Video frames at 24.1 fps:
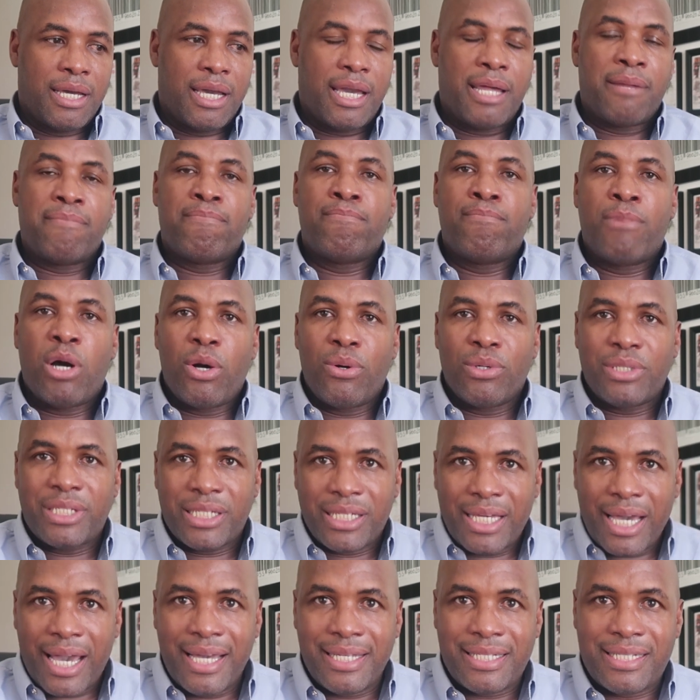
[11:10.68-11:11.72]
in
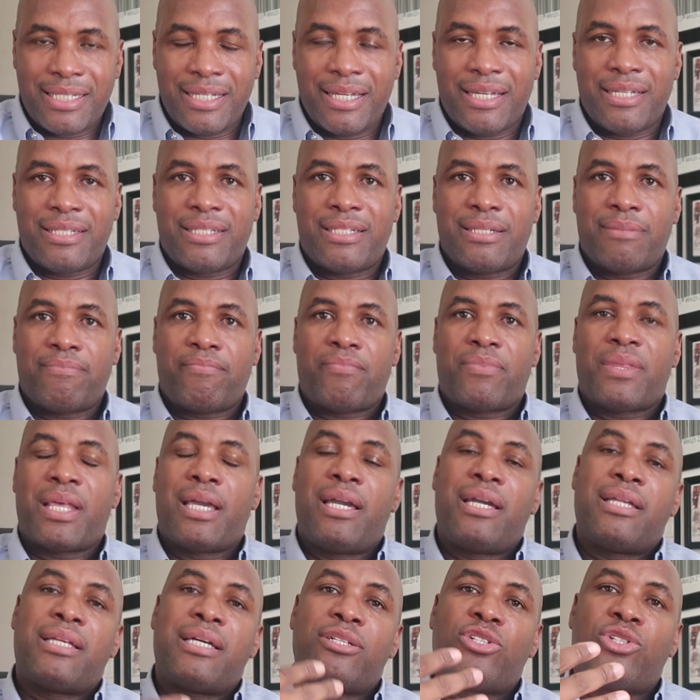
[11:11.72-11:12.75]
most cases
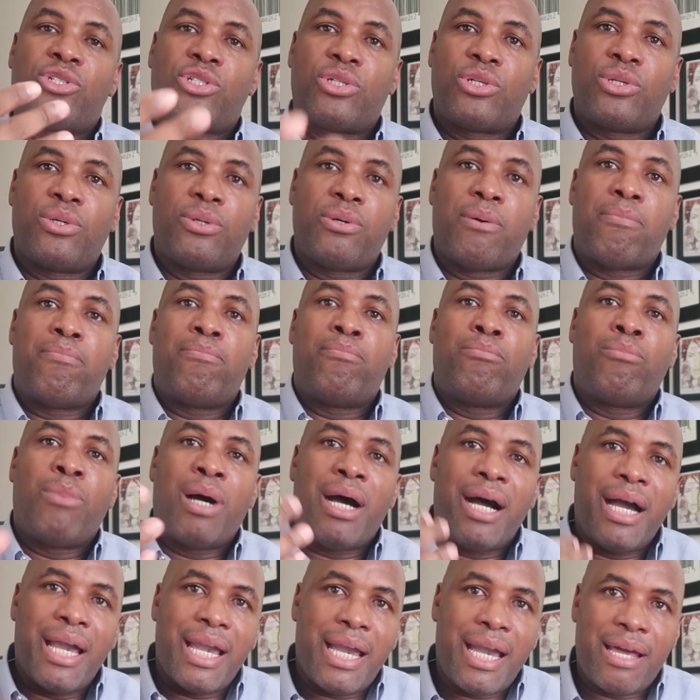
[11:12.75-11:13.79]
it is to
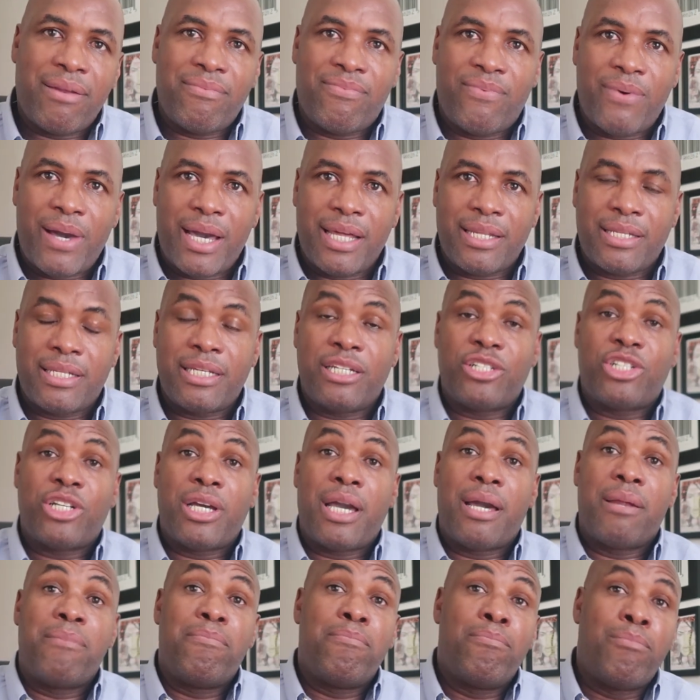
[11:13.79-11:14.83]
my advantage
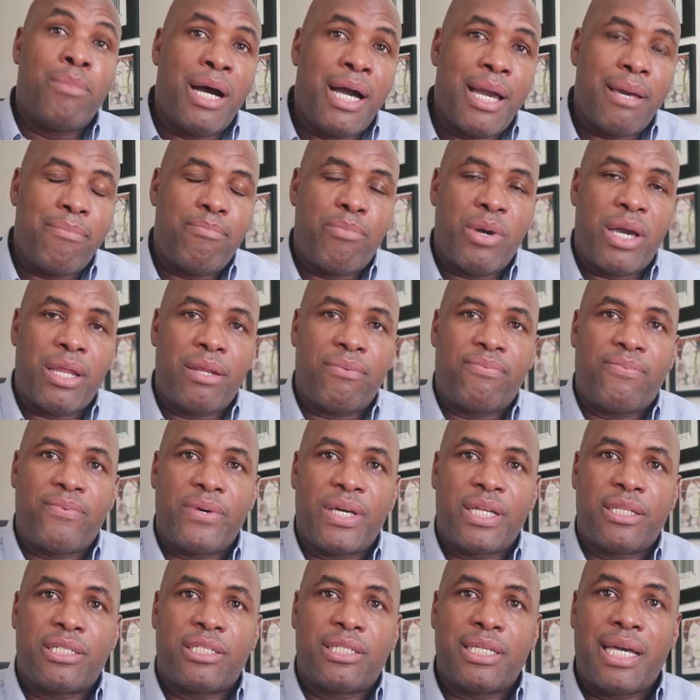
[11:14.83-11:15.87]
and my
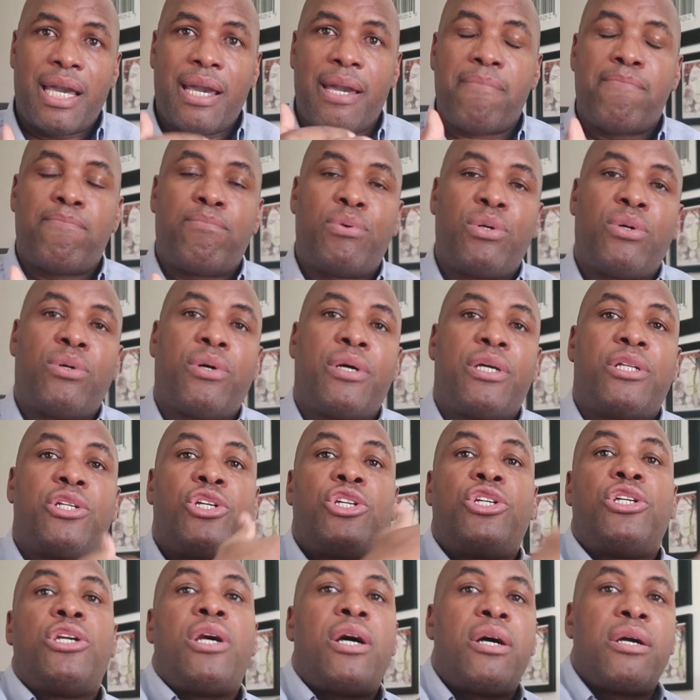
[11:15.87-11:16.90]
benefit to employ the
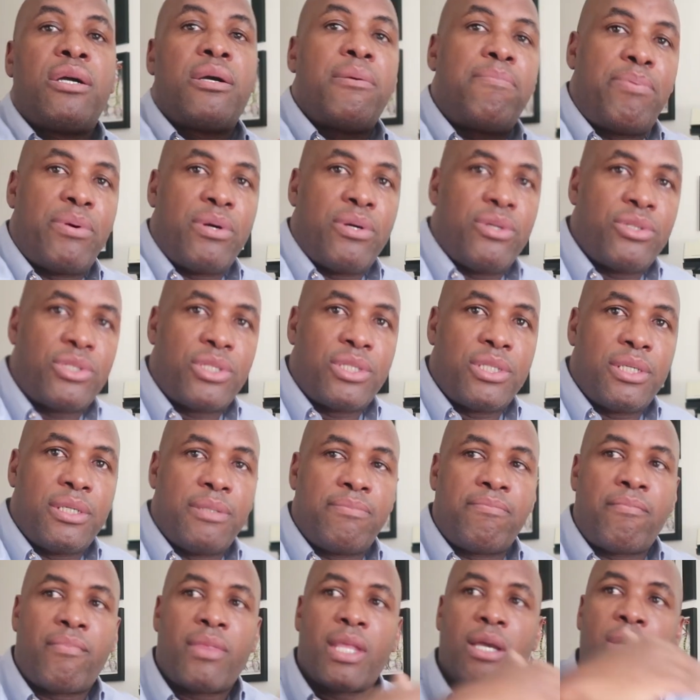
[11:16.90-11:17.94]
younger
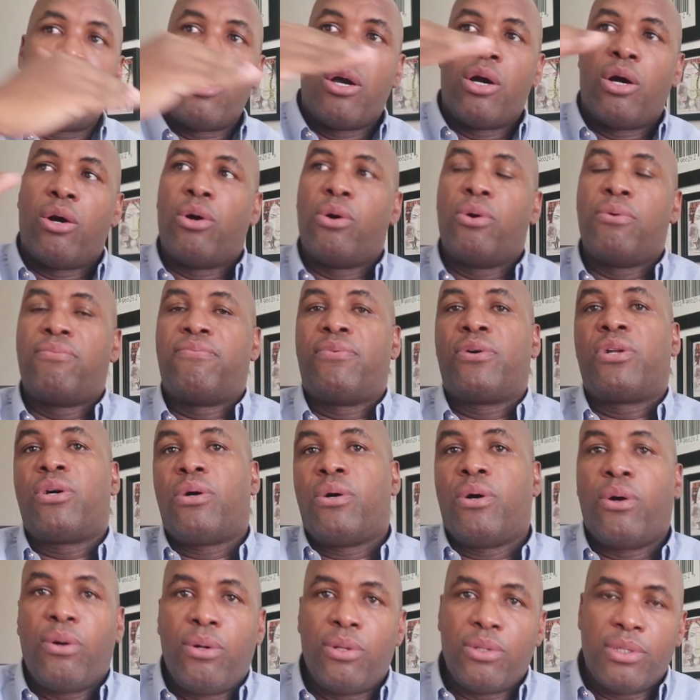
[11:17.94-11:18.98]
person over
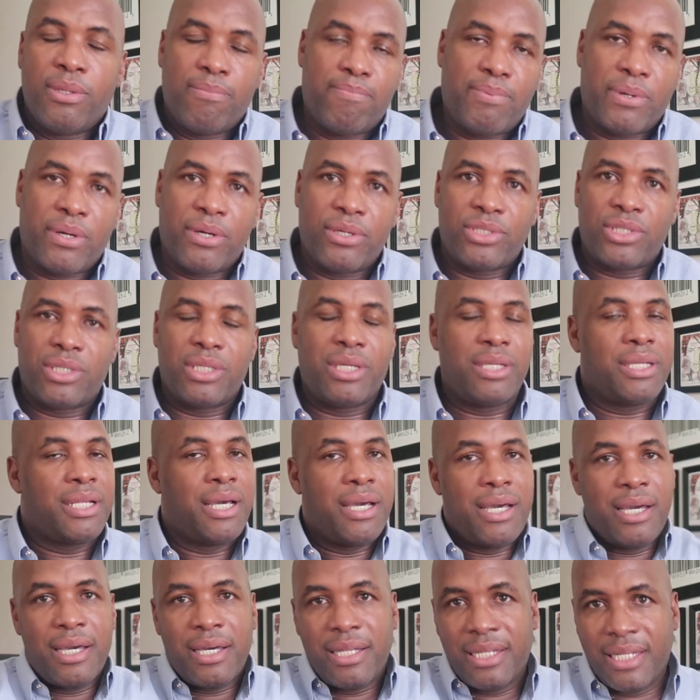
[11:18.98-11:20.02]
the older person
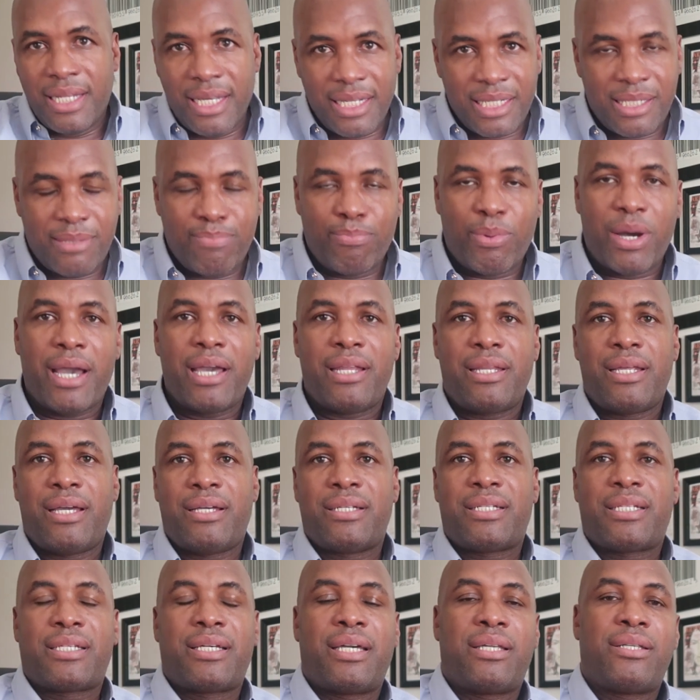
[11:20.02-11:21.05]
despite
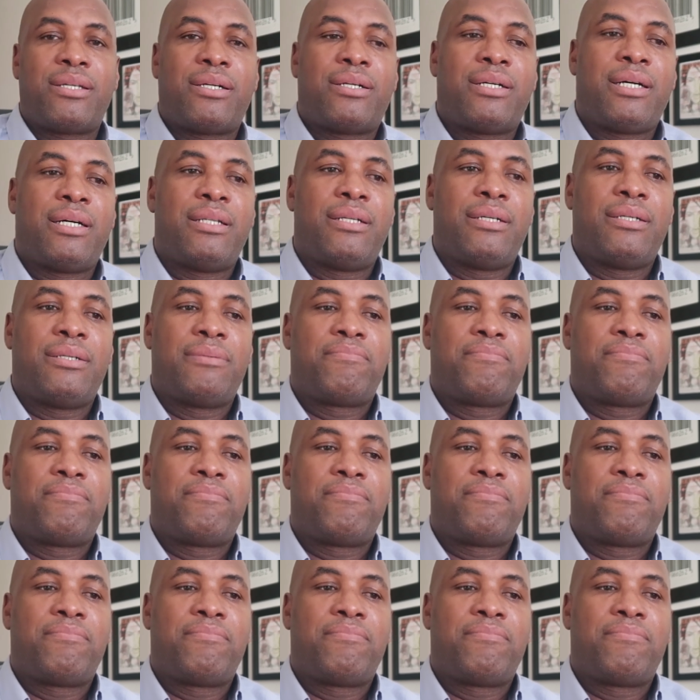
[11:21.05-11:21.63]
their skin color.